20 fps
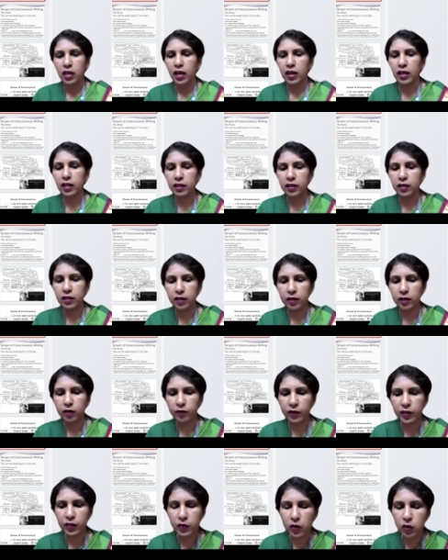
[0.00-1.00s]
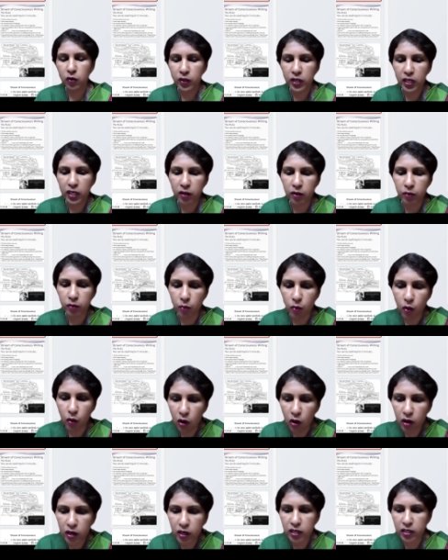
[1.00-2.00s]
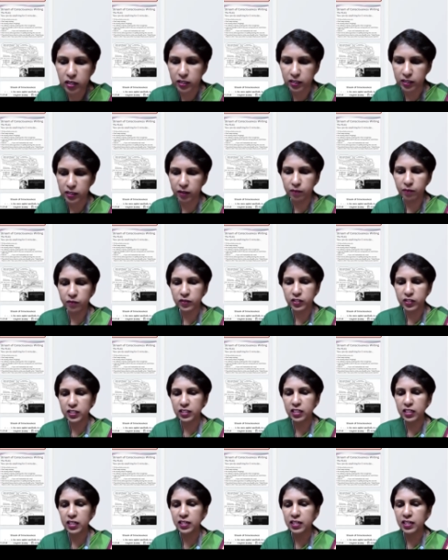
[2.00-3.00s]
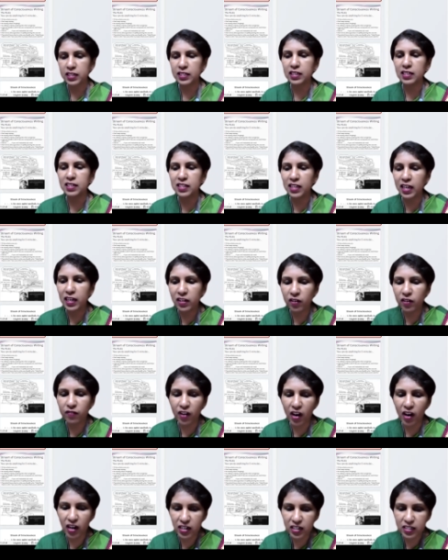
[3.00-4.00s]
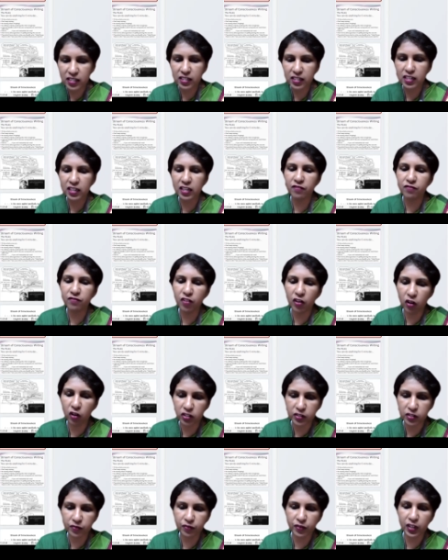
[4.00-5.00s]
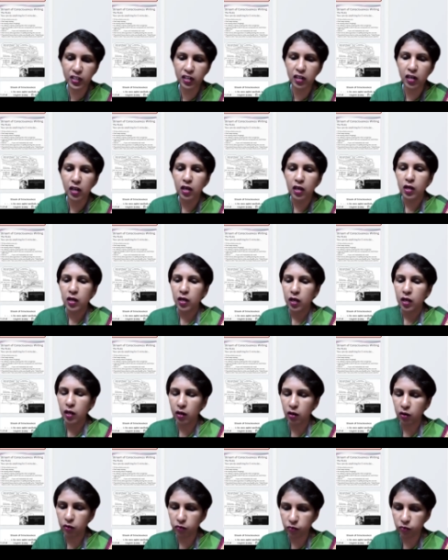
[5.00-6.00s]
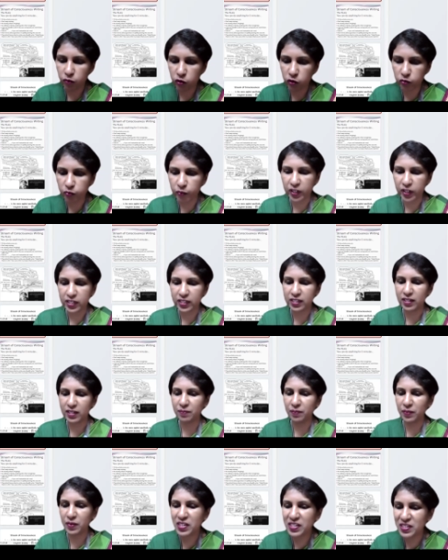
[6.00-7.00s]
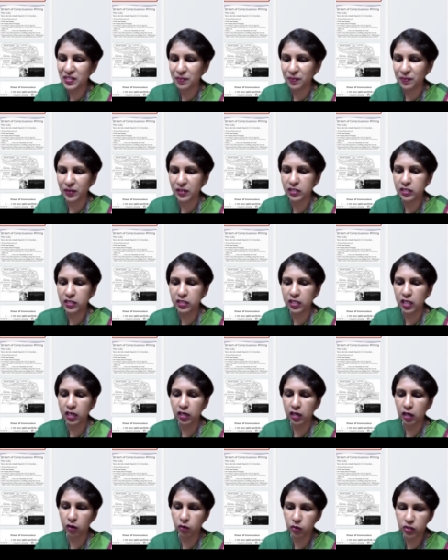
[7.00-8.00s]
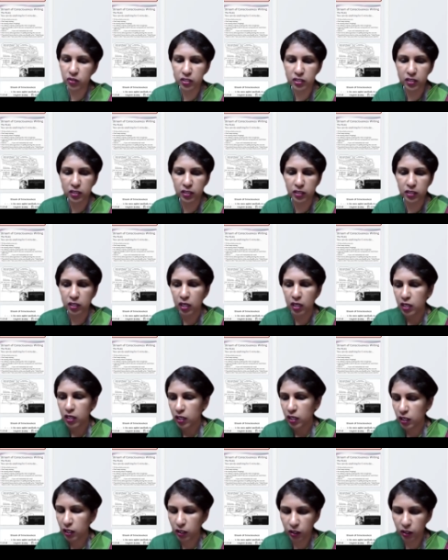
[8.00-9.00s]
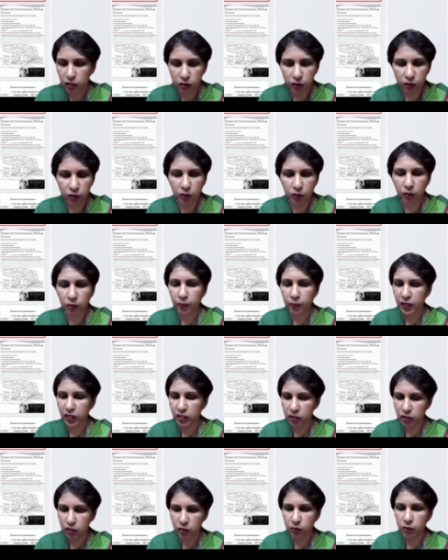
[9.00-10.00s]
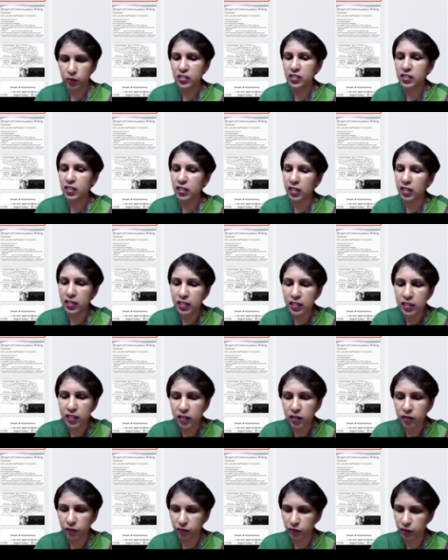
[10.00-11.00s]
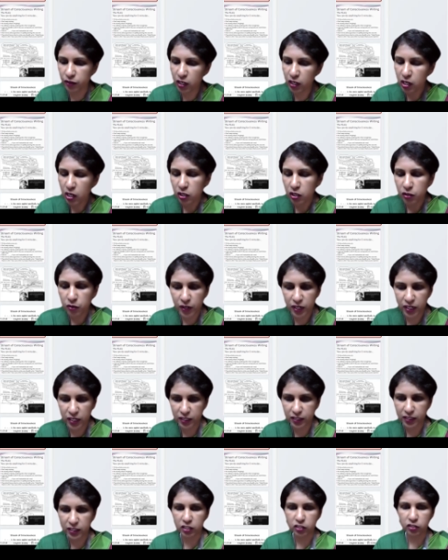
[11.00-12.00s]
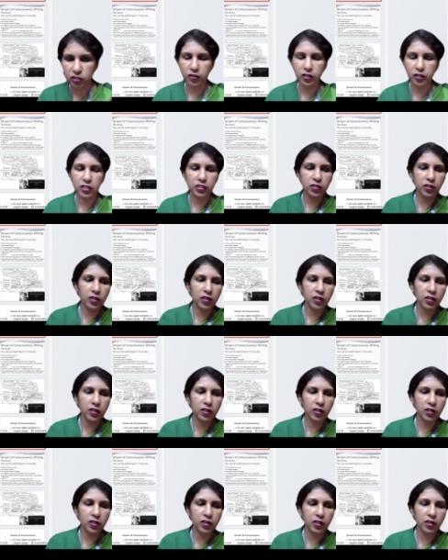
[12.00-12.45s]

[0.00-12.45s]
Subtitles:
And when you're looking at modernism, we see it as a set of artistic and philosophical movements and principles that arose in Europe and in the US at the turn of the 20th century.